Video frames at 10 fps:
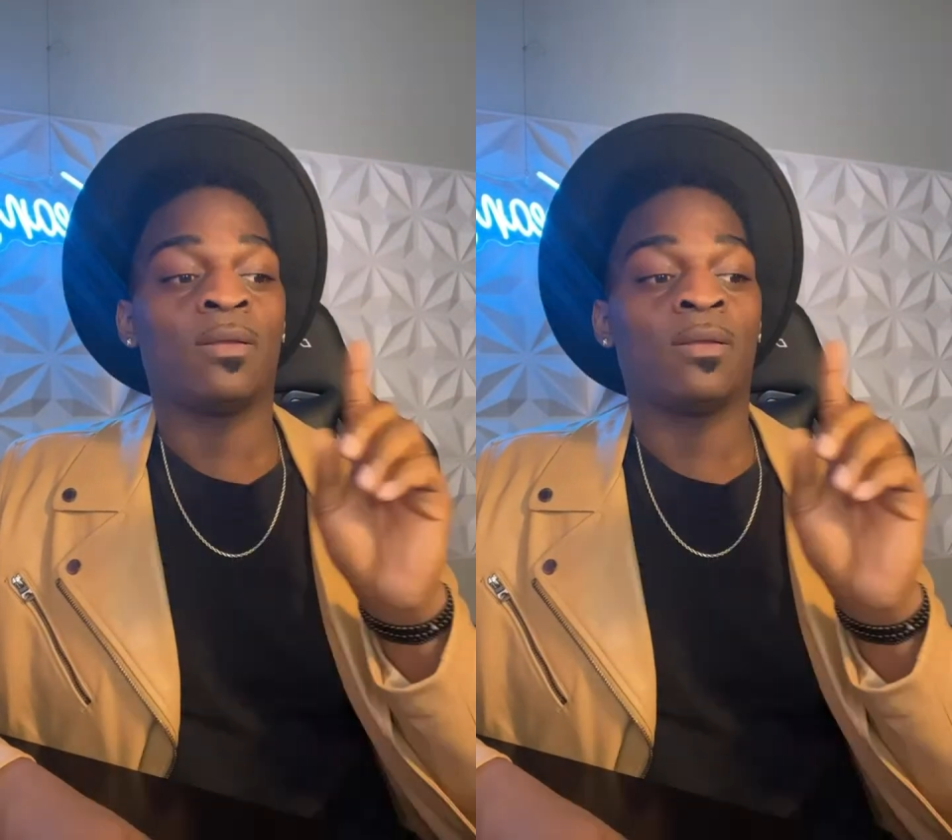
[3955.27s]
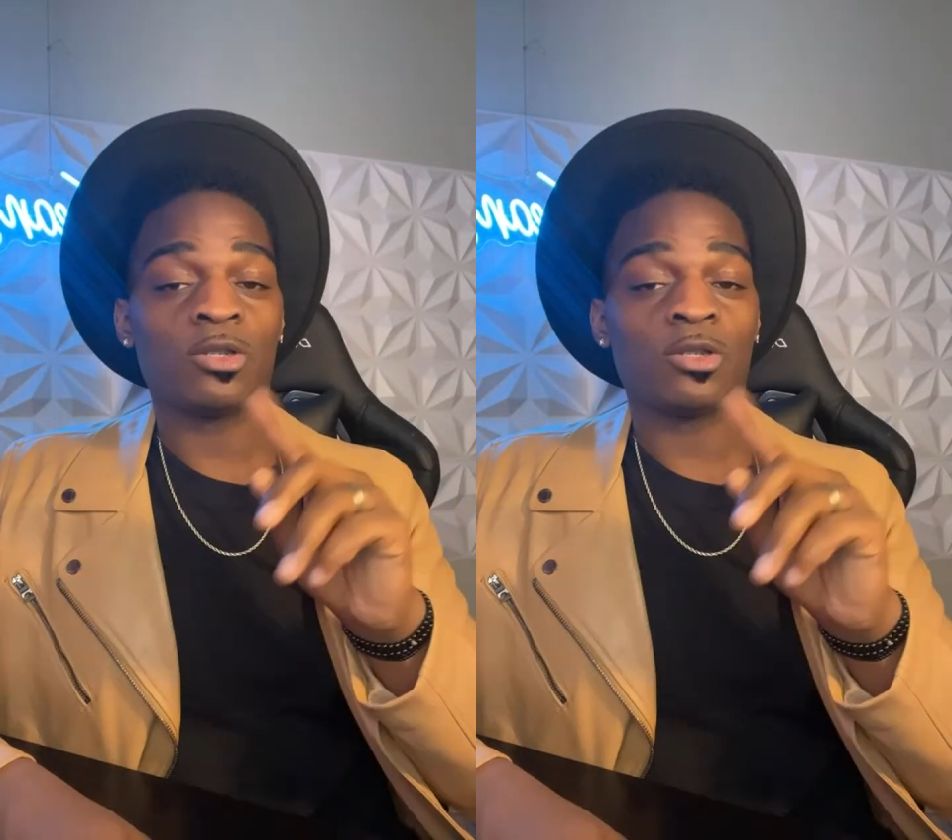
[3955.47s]

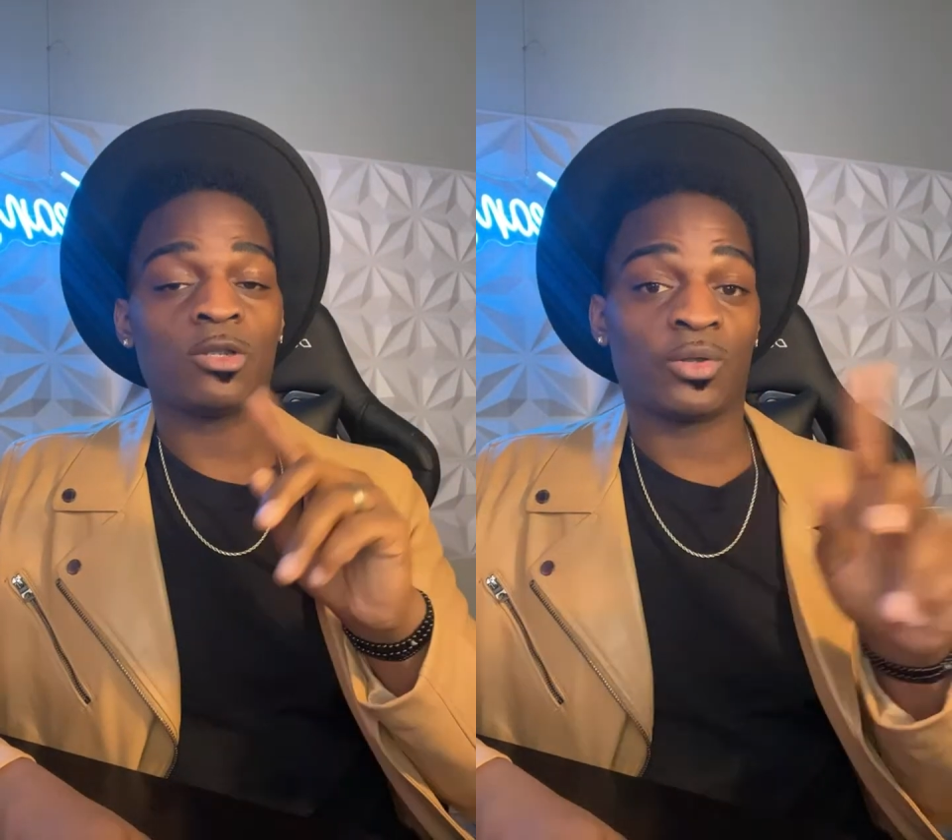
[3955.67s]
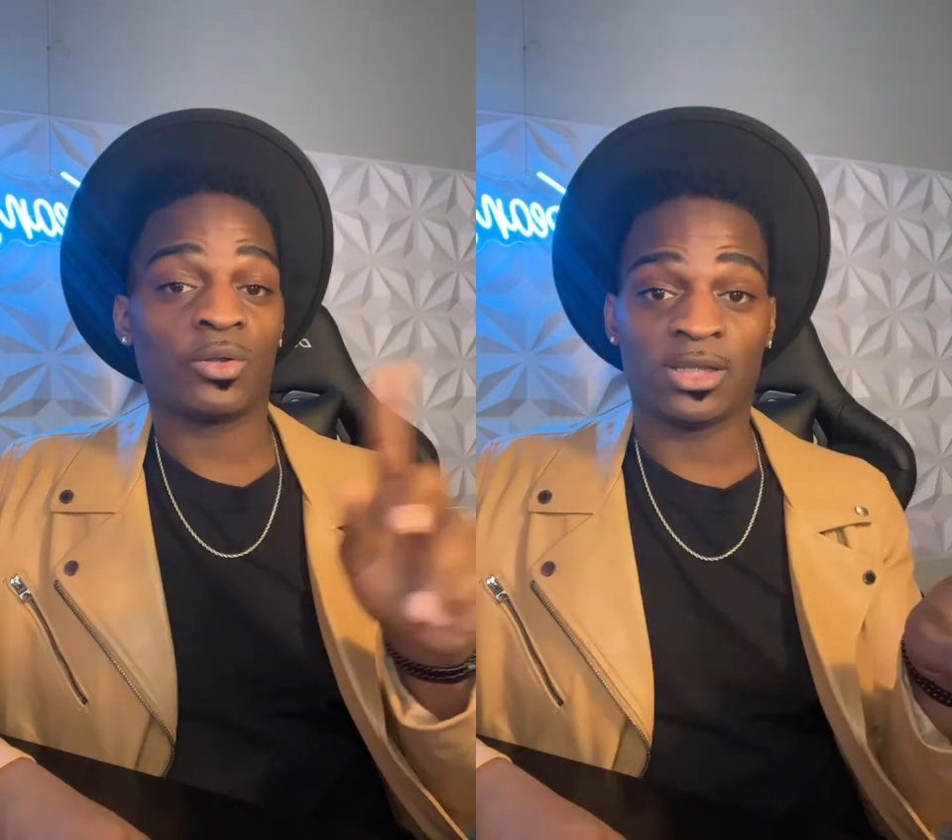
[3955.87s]
This
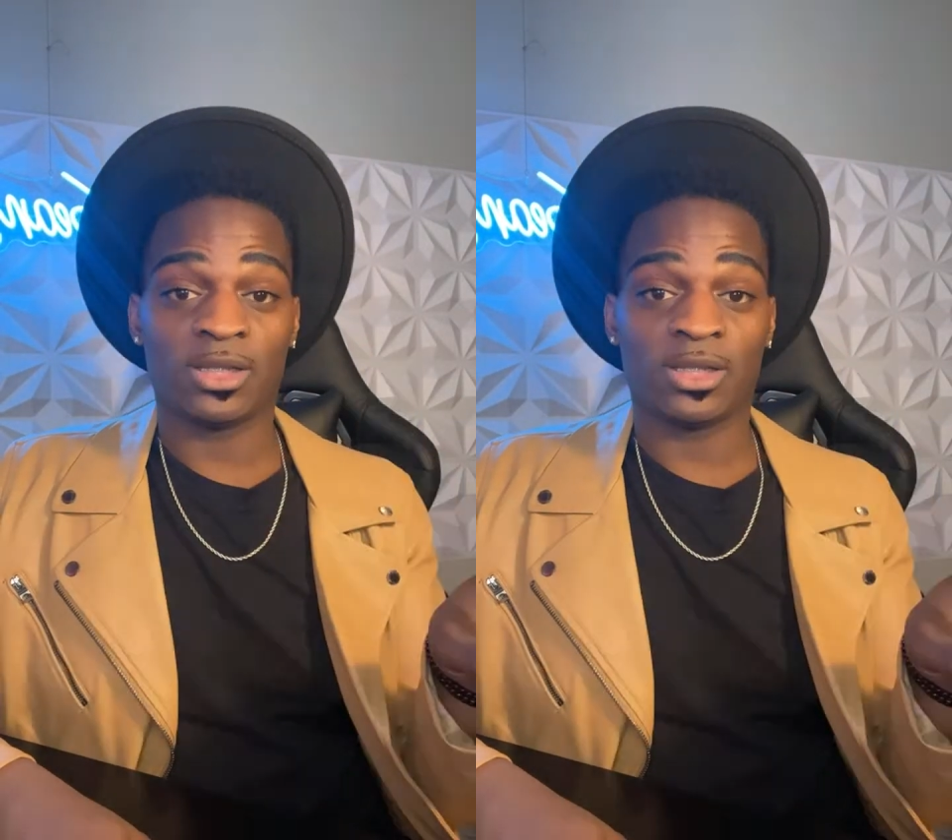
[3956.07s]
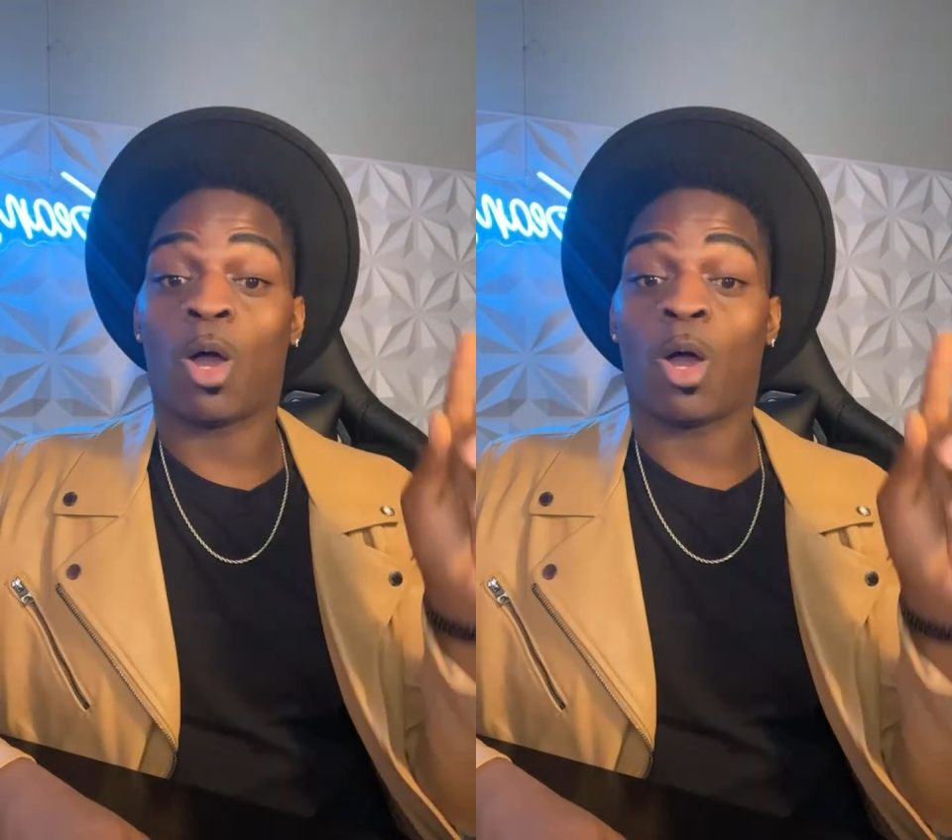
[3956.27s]
lawsuit is against
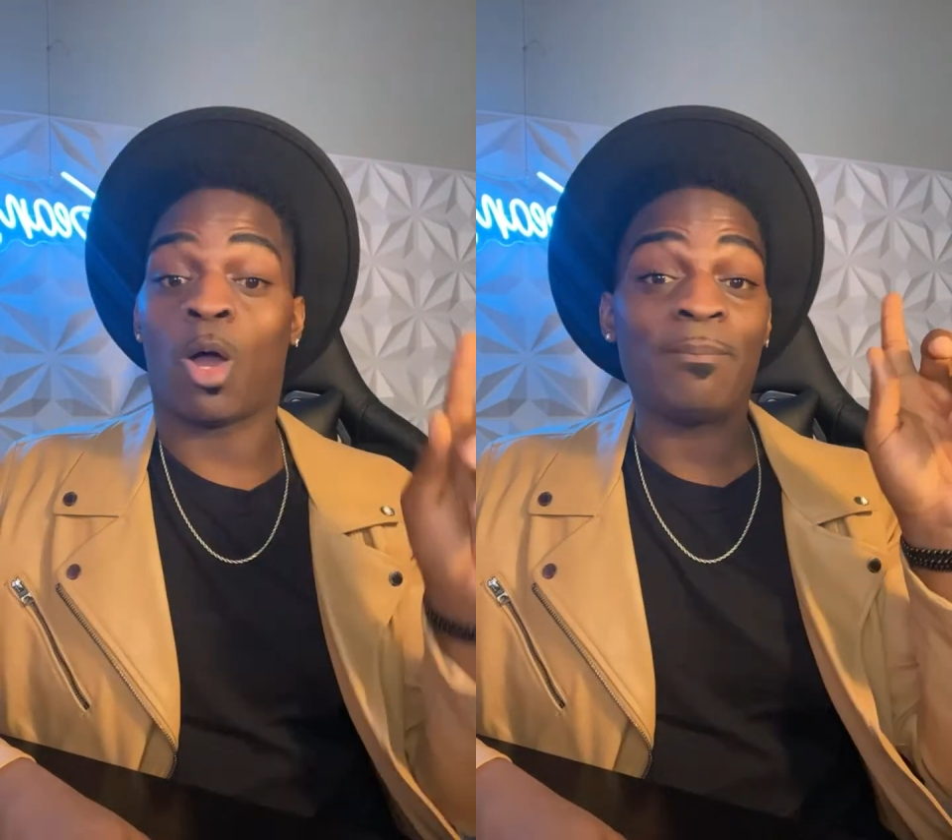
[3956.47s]
her, so only